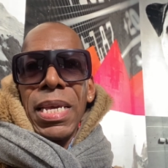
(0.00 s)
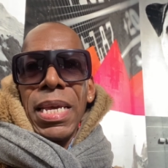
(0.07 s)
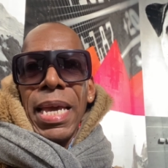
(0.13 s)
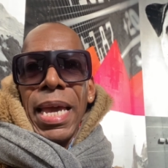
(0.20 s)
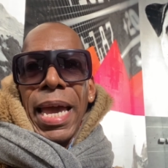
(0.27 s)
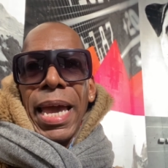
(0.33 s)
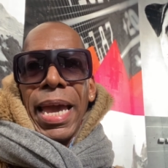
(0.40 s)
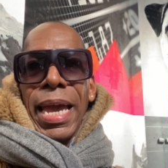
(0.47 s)

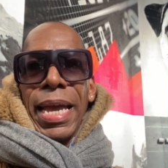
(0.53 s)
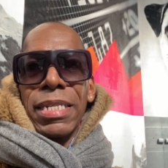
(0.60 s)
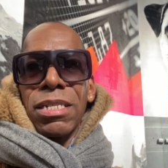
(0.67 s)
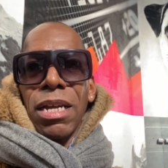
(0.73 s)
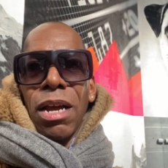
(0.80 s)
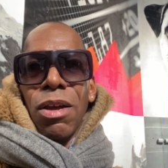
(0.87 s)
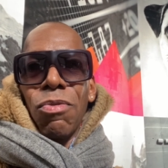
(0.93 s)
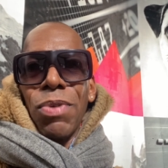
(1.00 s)

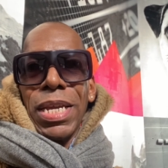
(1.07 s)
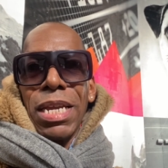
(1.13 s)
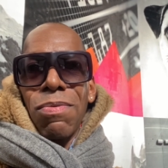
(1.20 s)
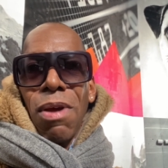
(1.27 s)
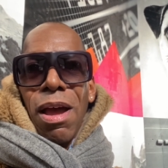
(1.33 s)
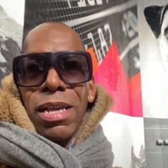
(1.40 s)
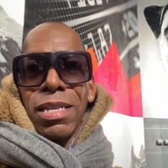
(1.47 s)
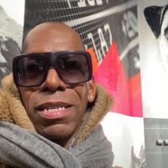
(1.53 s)
And a uh, Ricky
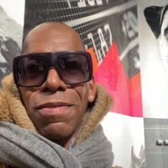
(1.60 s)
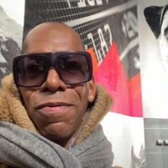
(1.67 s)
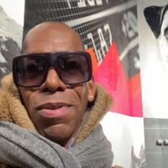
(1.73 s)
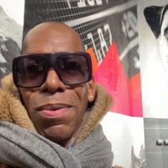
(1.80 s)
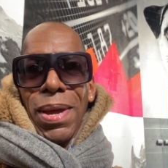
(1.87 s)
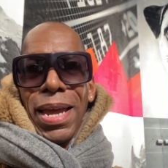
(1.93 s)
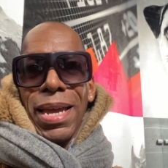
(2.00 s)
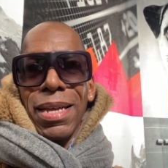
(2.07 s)
Ross
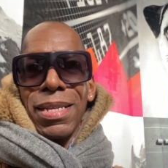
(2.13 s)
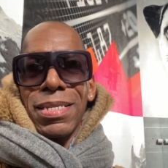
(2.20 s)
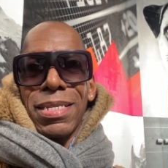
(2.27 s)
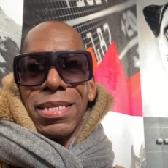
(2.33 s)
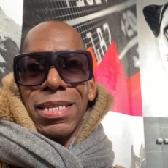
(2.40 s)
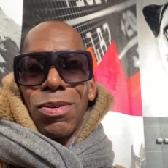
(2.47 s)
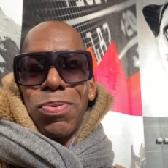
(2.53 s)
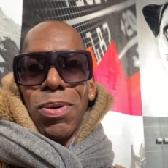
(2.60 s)
Freeway
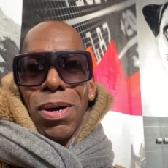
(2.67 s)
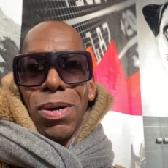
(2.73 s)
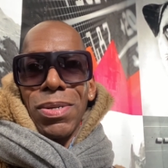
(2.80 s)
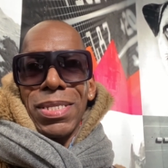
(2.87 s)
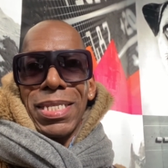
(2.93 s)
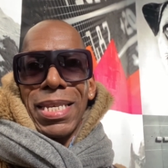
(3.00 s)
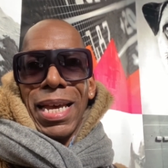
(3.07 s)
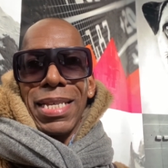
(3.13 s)

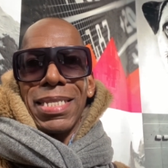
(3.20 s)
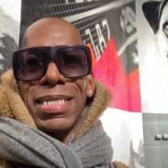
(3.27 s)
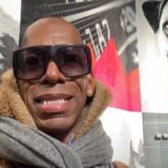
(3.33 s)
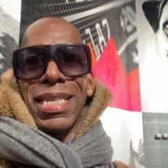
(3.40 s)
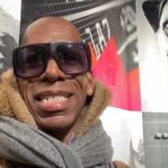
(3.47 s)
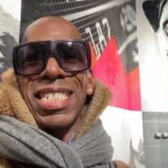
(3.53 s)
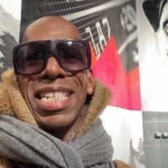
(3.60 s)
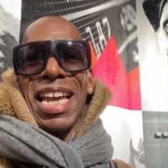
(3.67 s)
quote says,
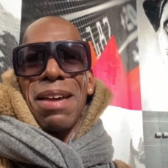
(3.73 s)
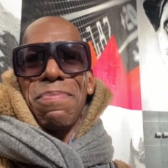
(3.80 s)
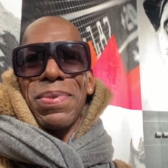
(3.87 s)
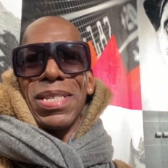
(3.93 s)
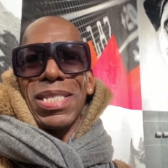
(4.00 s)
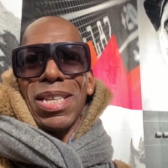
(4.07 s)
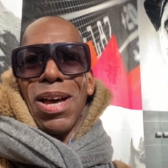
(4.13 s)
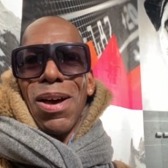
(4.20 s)
the champ
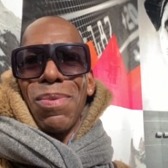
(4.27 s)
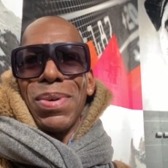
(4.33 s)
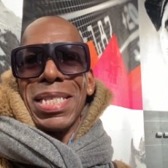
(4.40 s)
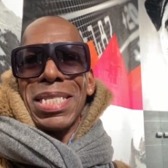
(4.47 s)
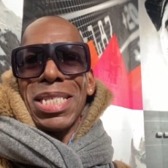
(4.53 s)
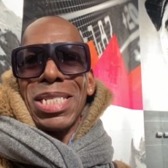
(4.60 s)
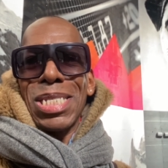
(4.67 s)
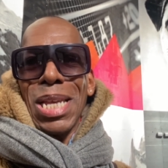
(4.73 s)
is
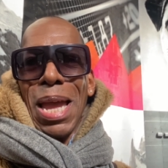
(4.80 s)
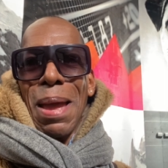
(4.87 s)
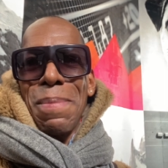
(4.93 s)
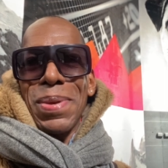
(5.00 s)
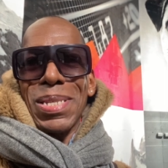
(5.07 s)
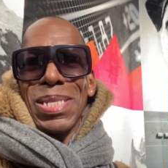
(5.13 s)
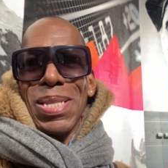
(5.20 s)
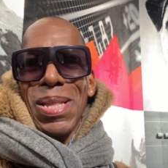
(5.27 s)
always the champ
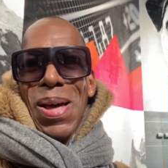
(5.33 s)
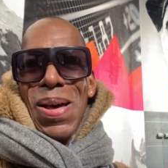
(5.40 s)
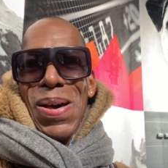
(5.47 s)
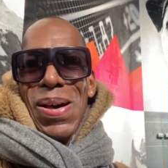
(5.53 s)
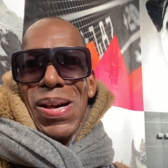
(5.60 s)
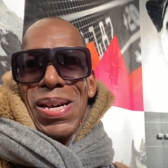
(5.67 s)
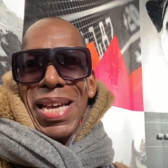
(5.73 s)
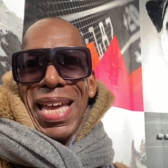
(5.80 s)
as
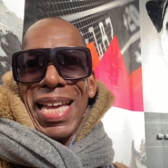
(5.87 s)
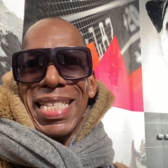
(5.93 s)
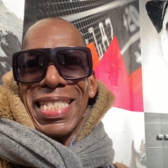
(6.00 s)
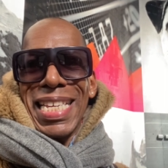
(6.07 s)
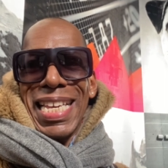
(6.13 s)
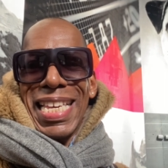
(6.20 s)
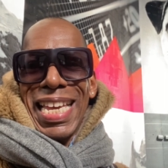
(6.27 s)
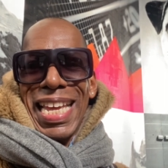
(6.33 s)
long as
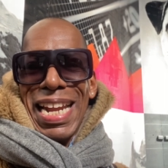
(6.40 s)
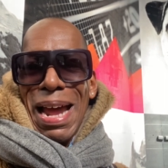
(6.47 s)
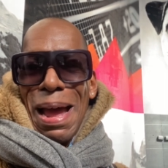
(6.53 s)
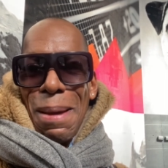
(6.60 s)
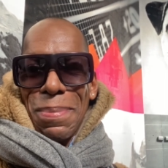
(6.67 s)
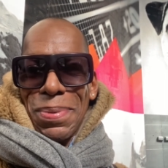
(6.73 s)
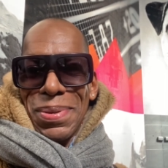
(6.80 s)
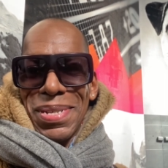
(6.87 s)
he get
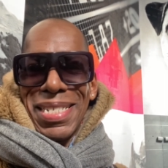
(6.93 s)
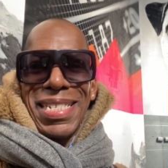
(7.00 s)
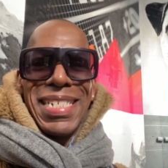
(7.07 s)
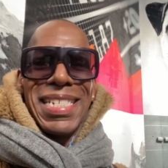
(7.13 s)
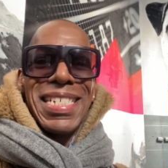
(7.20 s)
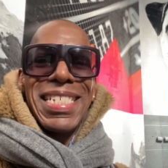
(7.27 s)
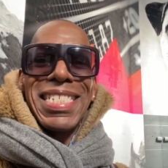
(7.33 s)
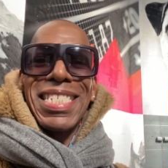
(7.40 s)
up.
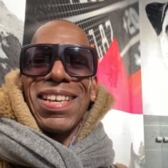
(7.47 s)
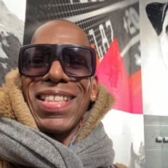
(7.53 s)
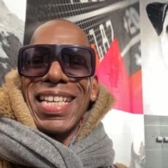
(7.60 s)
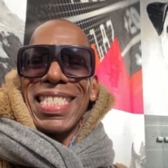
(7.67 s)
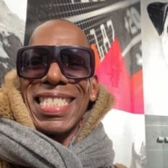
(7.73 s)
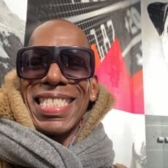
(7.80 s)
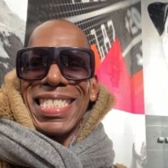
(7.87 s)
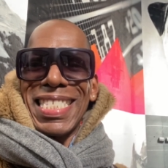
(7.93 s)
So
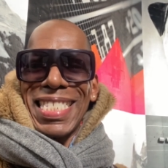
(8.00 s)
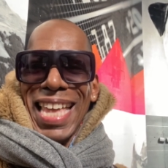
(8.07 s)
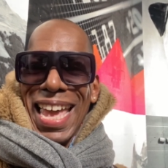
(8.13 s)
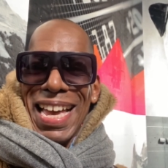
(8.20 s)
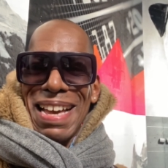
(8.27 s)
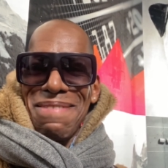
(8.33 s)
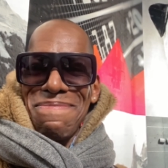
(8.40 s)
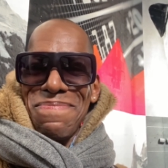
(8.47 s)
let's
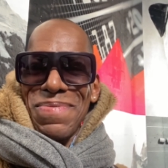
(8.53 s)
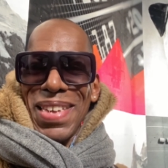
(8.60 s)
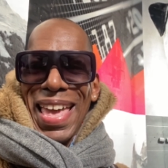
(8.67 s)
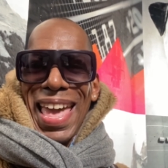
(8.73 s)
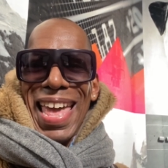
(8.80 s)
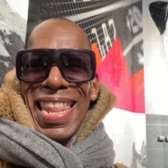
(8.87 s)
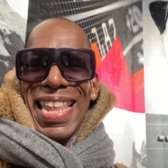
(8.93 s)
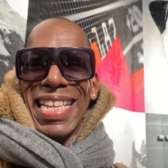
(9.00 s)
stay up
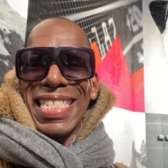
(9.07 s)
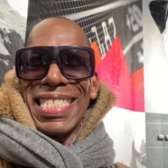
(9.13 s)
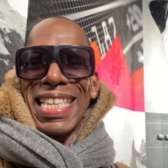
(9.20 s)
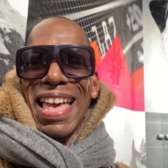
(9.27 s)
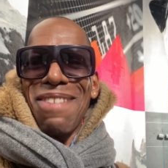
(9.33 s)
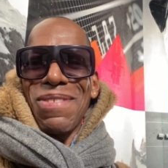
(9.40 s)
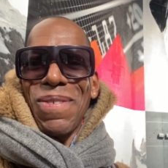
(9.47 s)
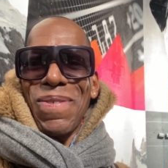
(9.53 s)
and let's
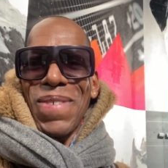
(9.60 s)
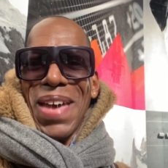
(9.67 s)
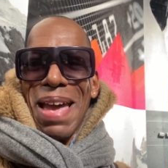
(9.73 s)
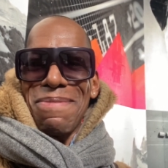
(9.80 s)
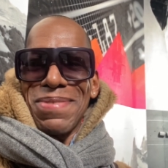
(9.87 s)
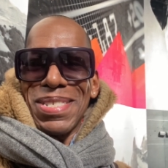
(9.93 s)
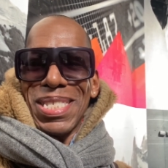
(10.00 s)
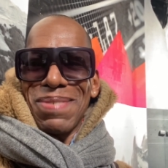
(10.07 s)
have a
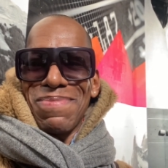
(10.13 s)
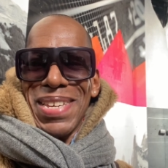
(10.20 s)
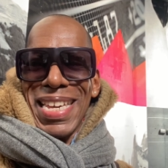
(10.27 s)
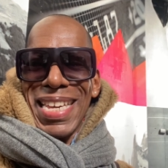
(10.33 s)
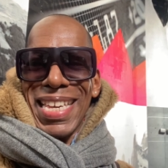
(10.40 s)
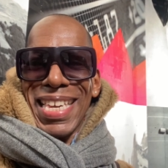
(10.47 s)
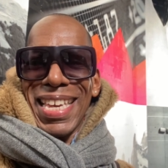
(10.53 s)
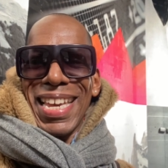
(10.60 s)
fabulous
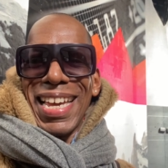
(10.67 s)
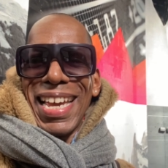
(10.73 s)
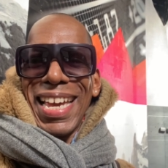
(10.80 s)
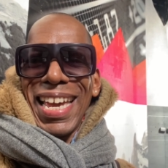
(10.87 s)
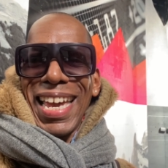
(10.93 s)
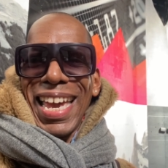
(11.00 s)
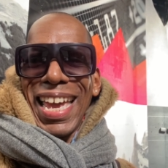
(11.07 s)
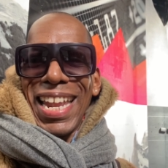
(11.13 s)
week.
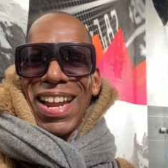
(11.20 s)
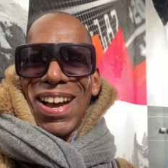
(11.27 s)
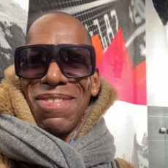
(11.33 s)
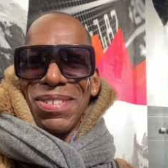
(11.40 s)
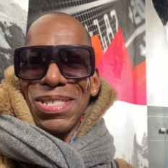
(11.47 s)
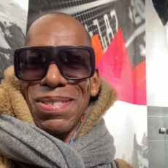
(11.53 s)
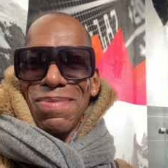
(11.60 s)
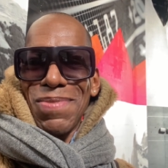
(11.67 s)
And
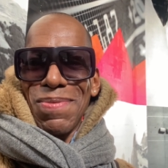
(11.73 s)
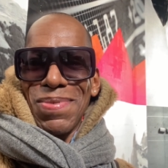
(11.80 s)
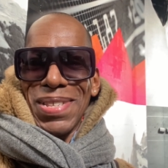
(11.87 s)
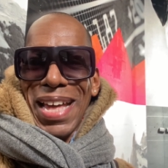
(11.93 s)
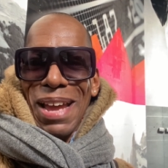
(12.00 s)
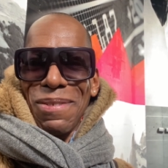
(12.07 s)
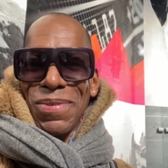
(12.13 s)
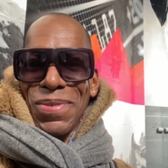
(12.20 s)
always remember
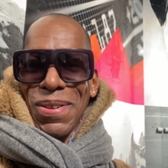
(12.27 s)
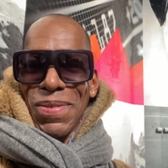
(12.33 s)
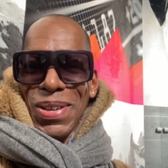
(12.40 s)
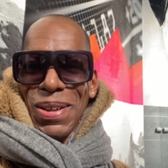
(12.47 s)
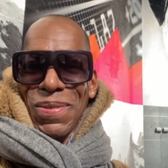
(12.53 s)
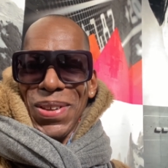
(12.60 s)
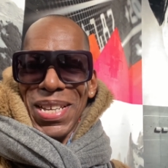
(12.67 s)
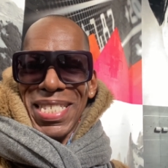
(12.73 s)
life,
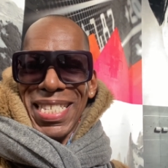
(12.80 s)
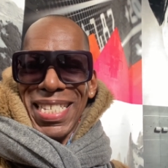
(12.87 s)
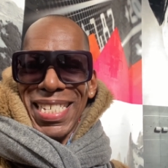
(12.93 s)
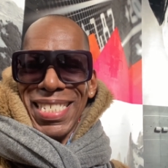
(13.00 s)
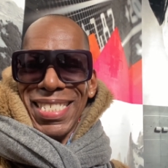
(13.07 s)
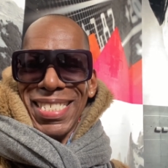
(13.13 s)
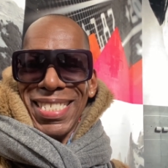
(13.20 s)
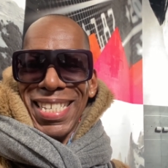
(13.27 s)
living it fiercely
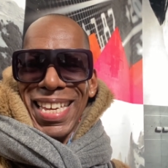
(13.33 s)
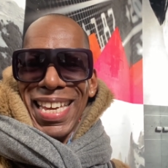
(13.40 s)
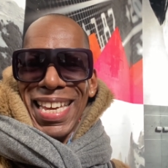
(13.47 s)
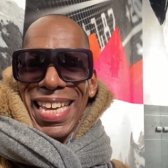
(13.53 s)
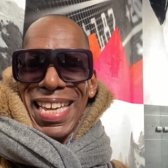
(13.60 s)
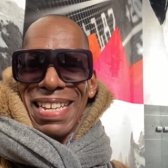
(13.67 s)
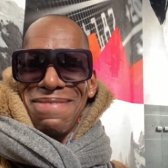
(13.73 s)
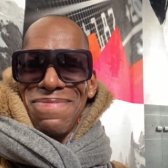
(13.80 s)

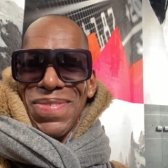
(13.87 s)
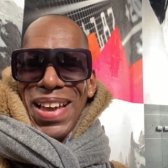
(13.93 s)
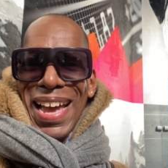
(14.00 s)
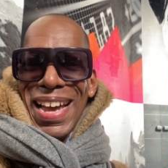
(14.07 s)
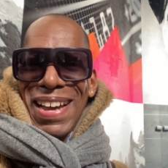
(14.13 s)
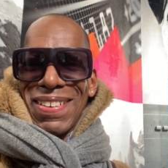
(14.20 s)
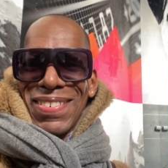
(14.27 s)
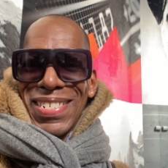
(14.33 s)
in
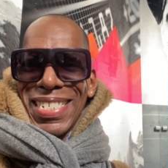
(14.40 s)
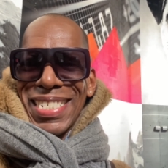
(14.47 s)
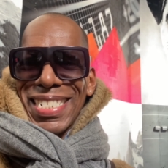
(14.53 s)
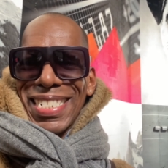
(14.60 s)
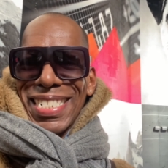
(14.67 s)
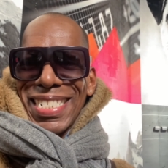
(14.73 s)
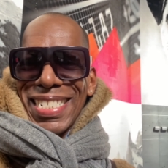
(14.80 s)
power.